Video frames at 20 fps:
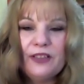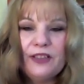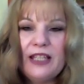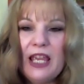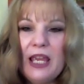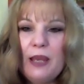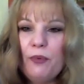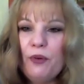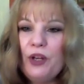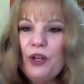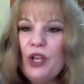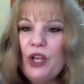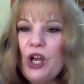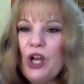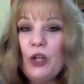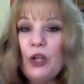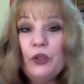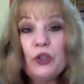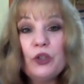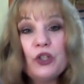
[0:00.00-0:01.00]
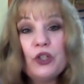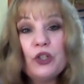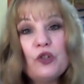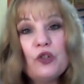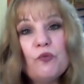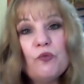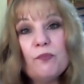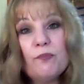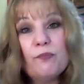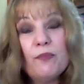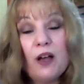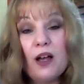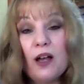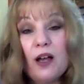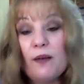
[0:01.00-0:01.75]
Gabriel, you can do